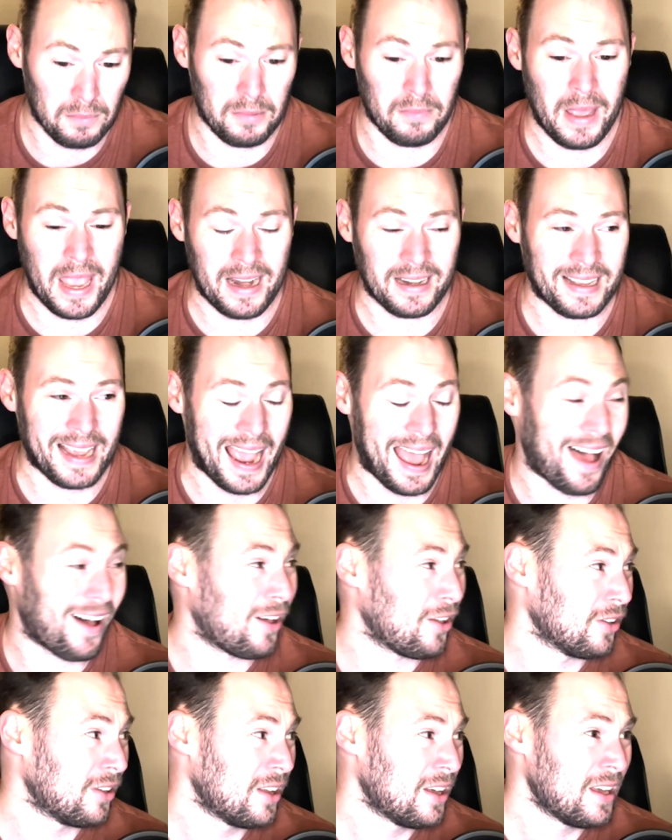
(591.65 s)
But man,
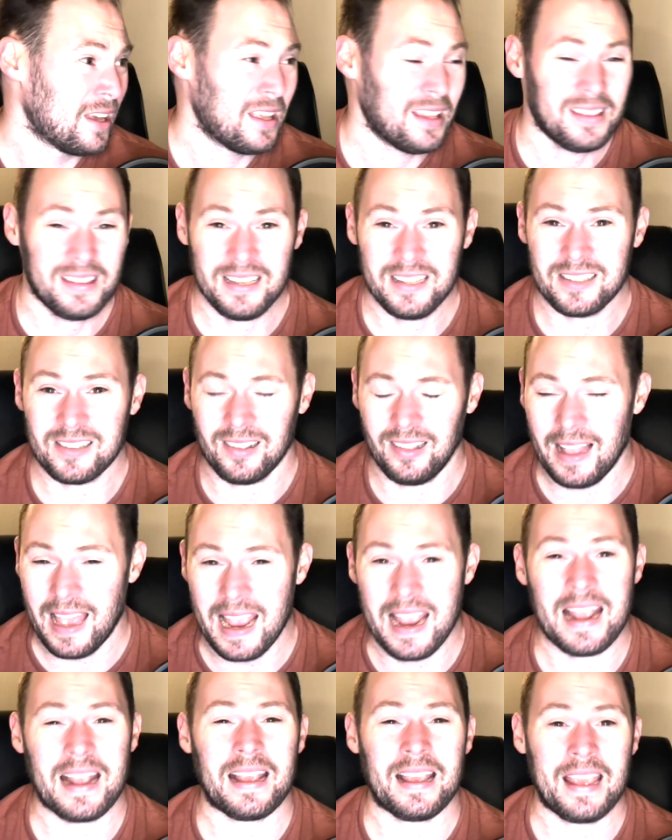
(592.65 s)
Cal, these
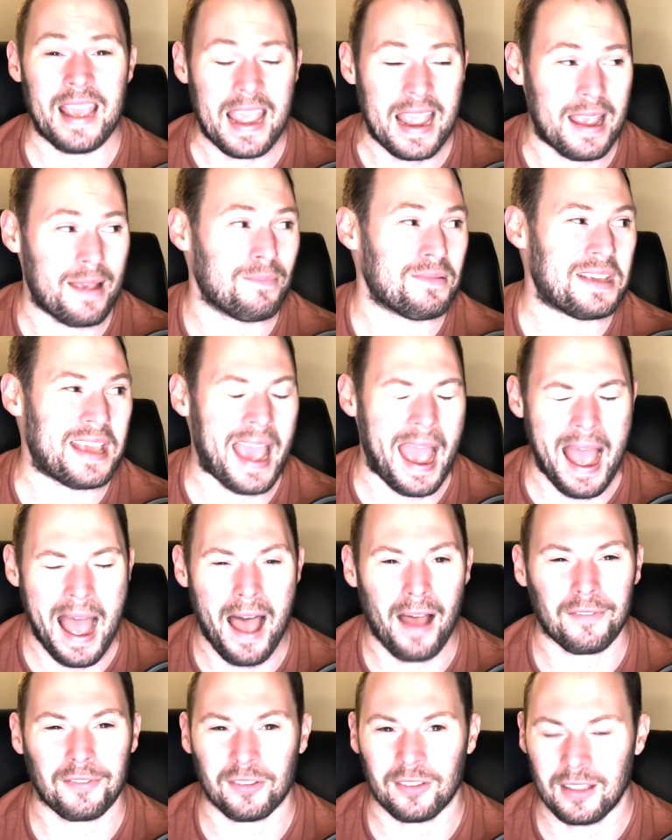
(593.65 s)
late game
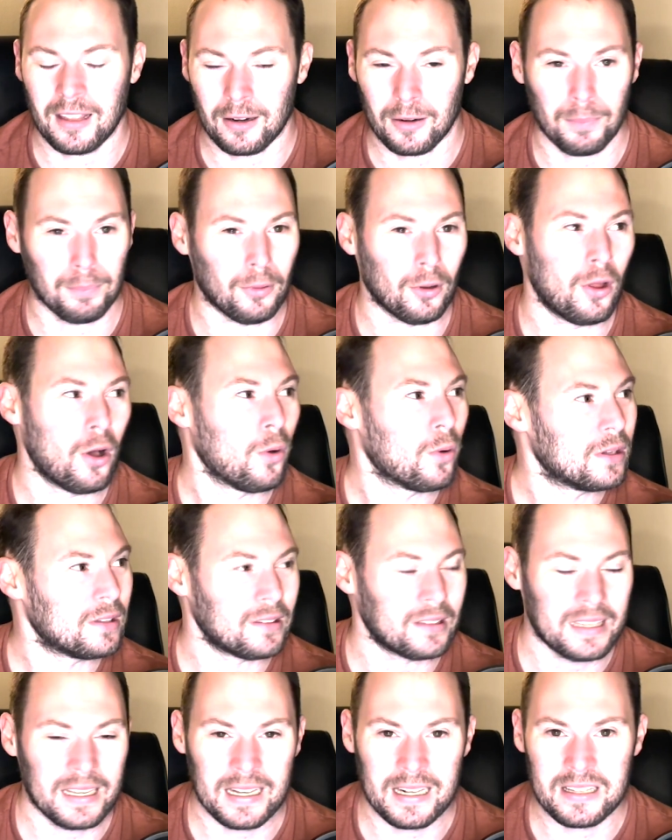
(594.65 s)
gaffes, they're blowing
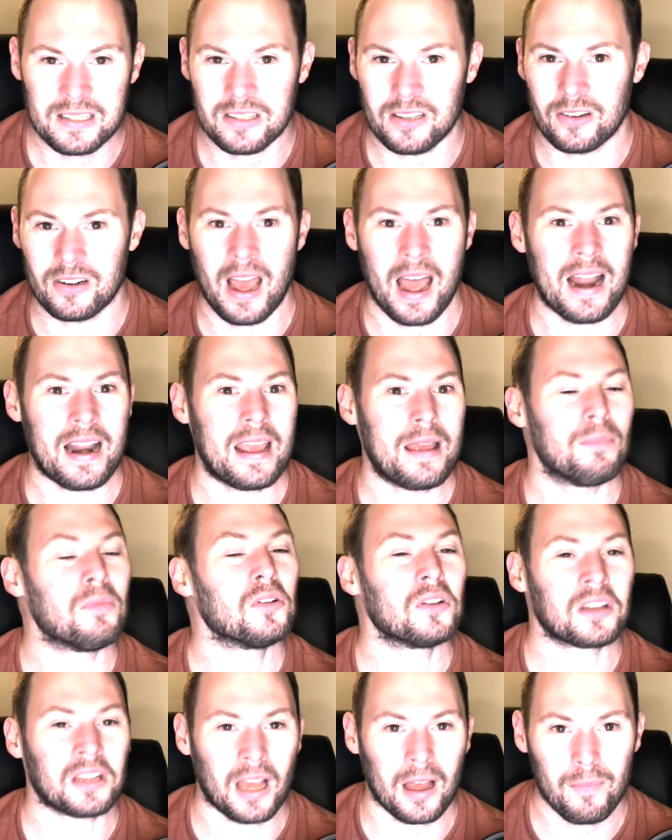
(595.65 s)
leads. They're not
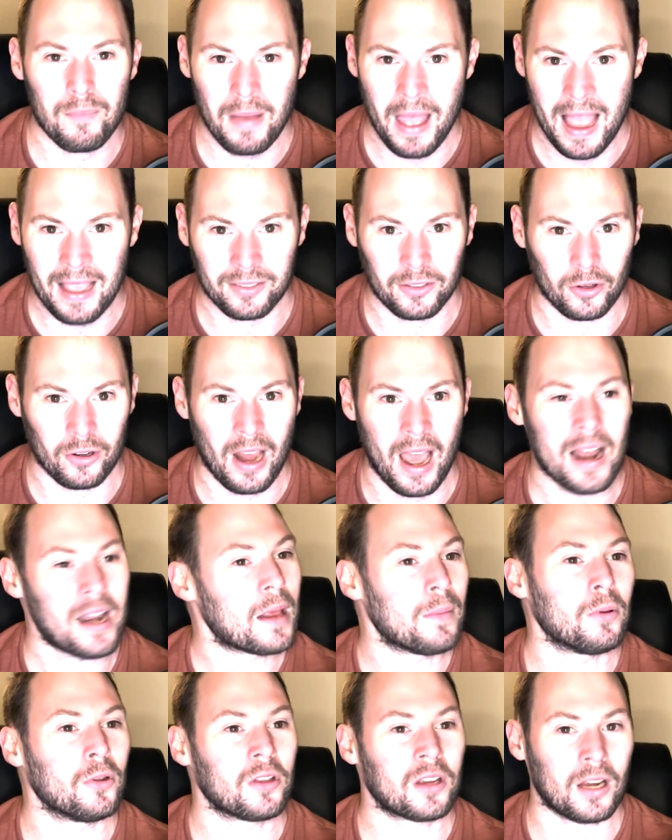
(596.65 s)
able to come back. They're not
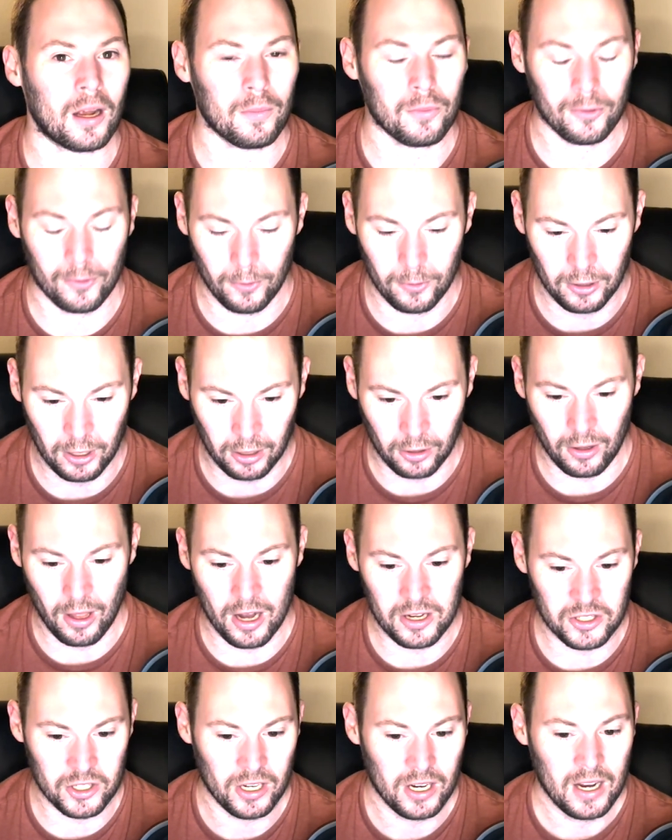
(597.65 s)
able to come through in the
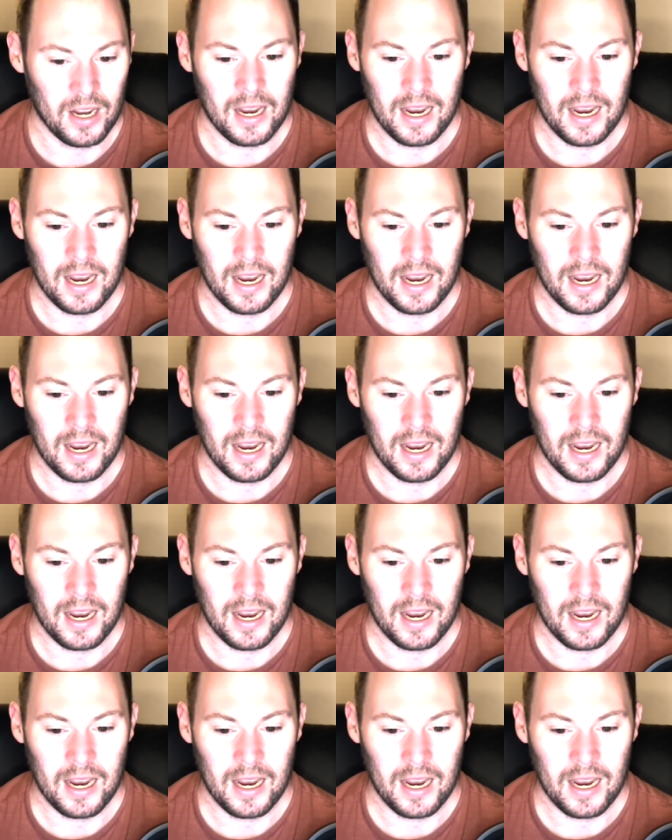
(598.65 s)
clutch.